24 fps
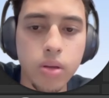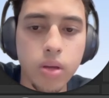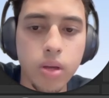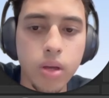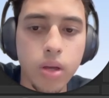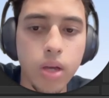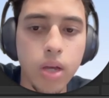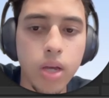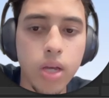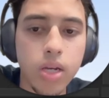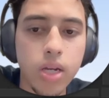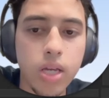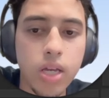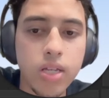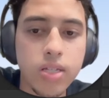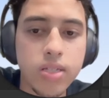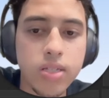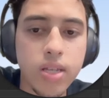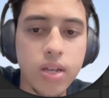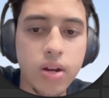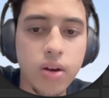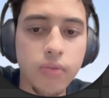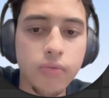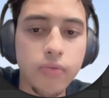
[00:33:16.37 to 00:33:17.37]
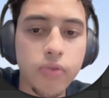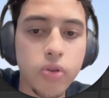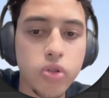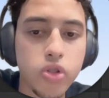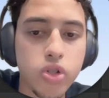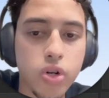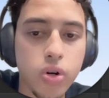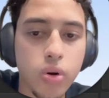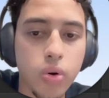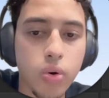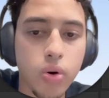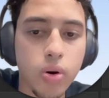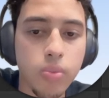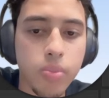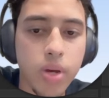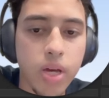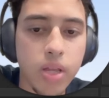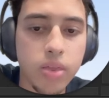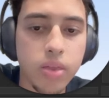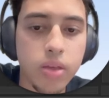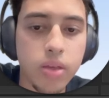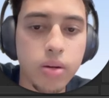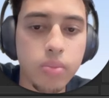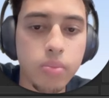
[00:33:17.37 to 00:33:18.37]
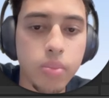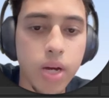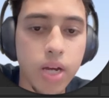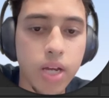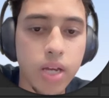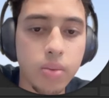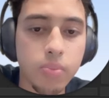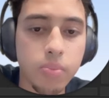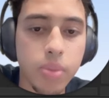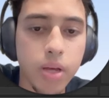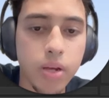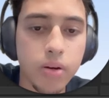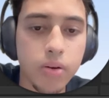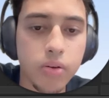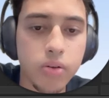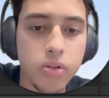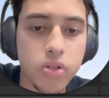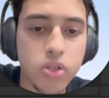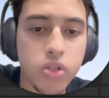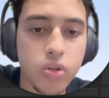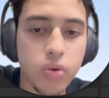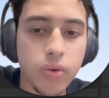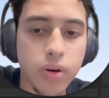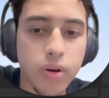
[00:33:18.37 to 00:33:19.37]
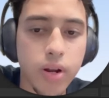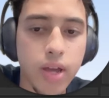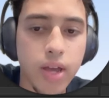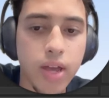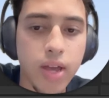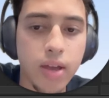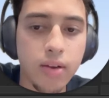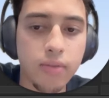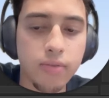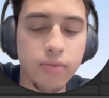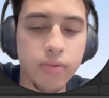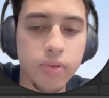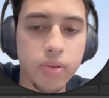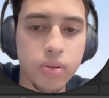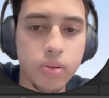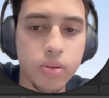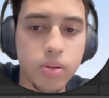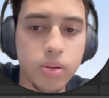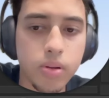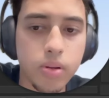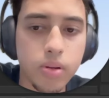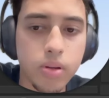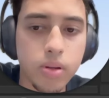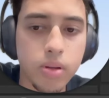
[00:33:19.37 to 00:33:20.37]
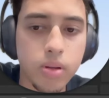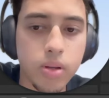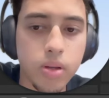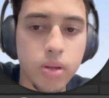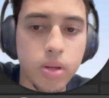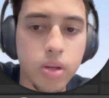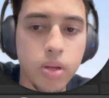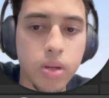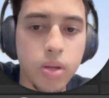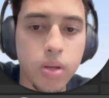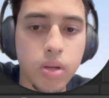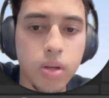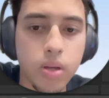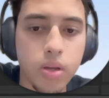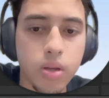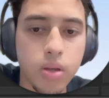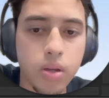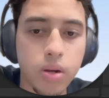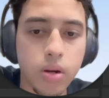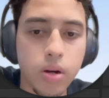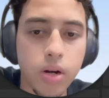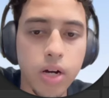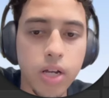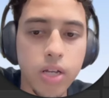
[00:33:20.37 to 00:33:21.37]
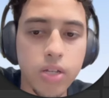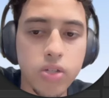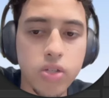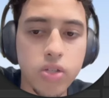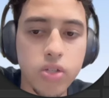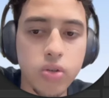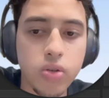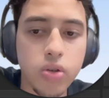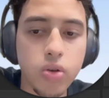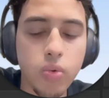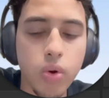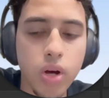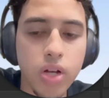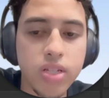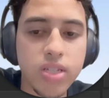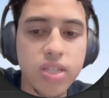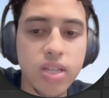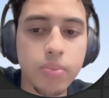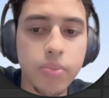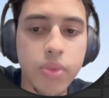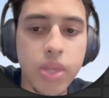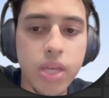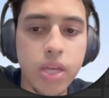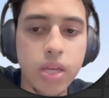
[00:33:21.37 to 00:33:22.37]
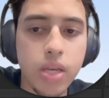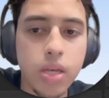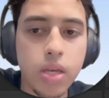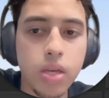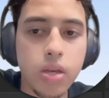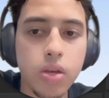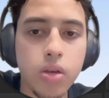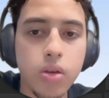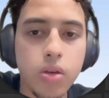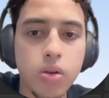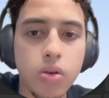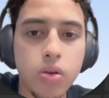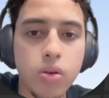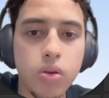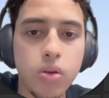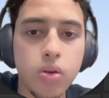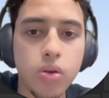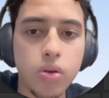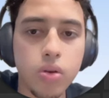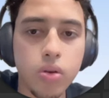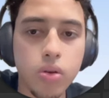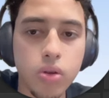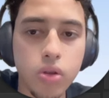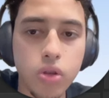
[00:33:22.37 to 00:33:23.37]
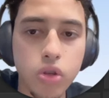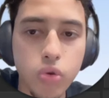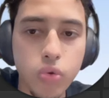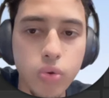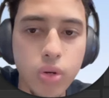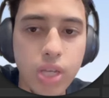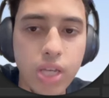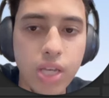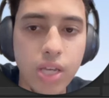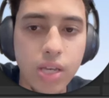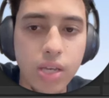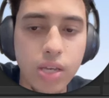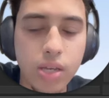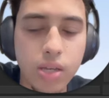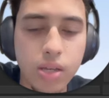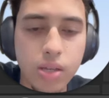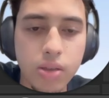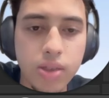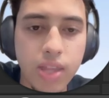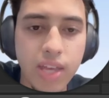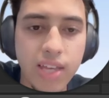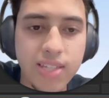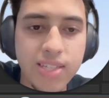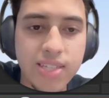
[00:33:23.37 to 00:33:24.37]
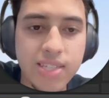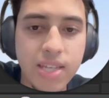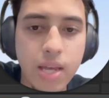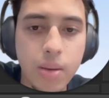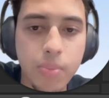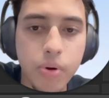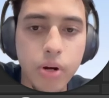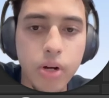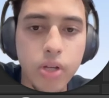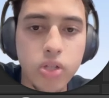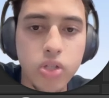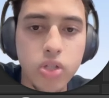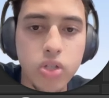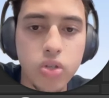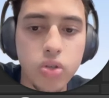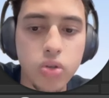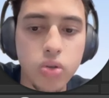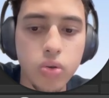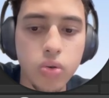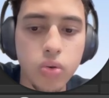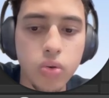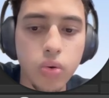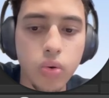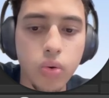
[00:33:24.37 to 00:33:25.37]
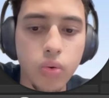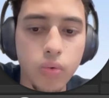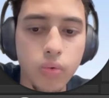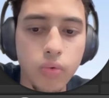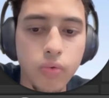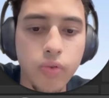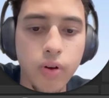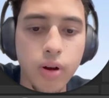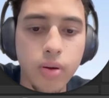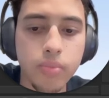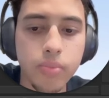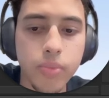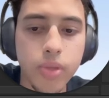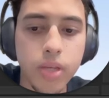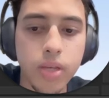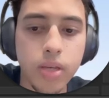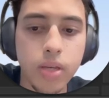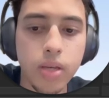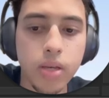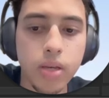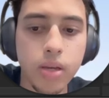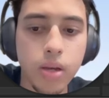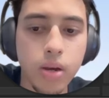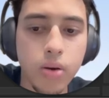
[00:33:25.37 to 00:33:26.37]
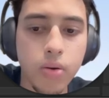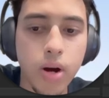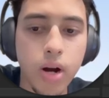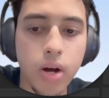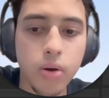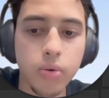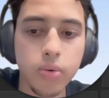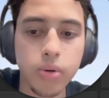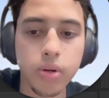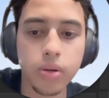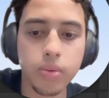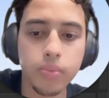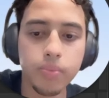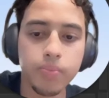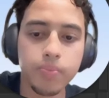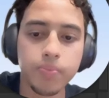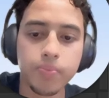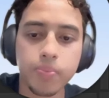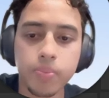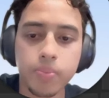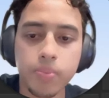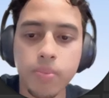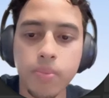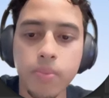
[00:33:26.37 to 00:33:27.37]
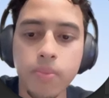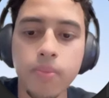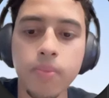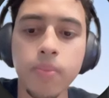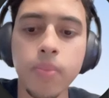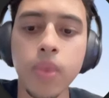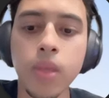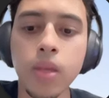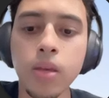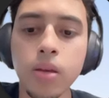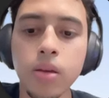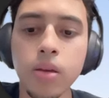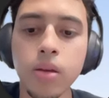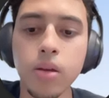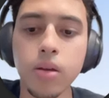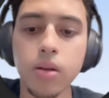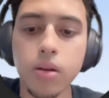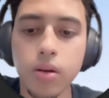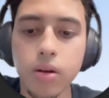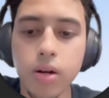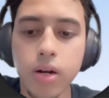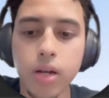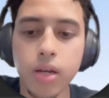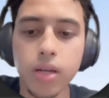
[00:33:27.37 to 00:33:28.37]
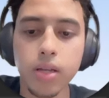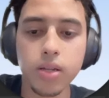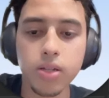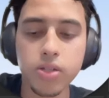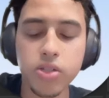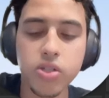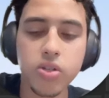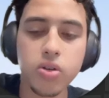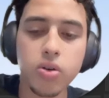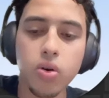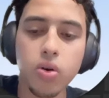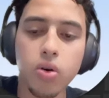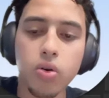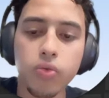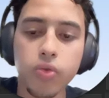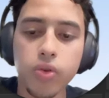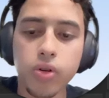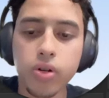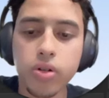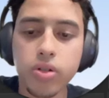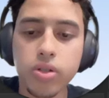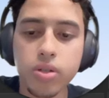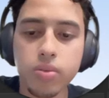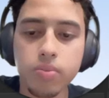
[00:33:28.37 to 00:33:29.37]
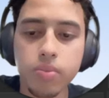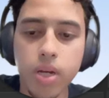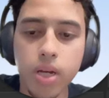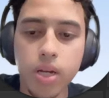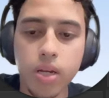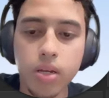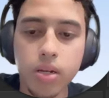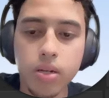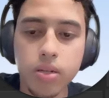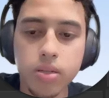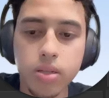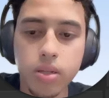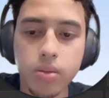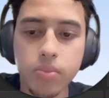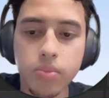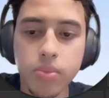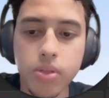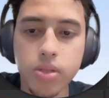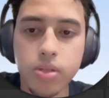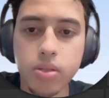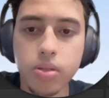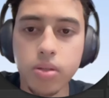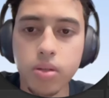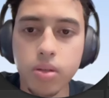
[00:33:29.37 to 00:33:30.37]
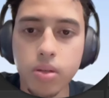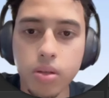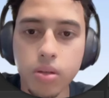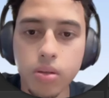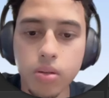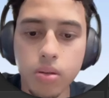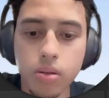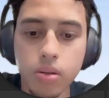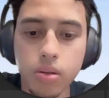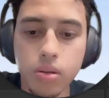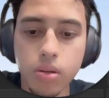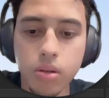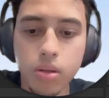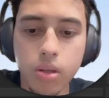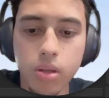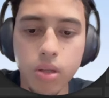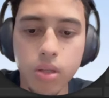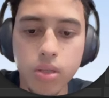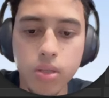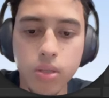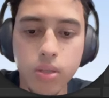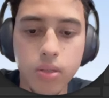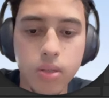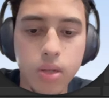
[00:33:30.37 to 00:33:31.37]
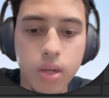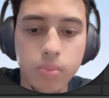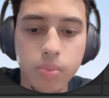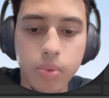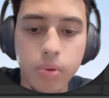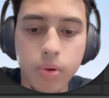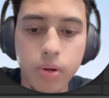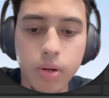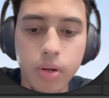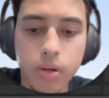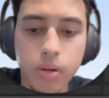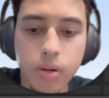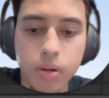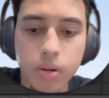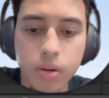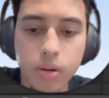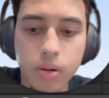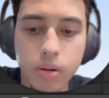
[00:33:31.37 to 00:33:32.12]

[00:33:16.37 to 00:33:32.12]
And is there a feature or method my competitors don't have? All right, so you want something unique that separates you from the crowd. All right, let's go over some mechanisms in this example right here.